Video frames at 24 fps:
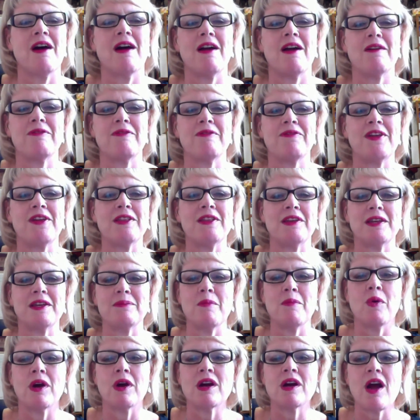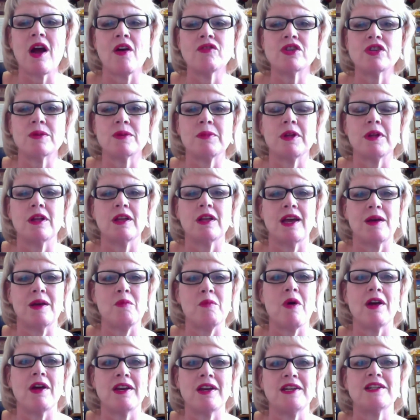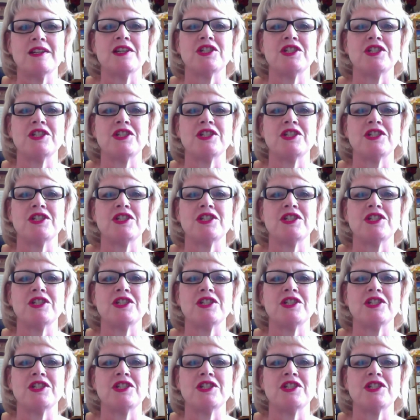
are feeling more comfortable and wanting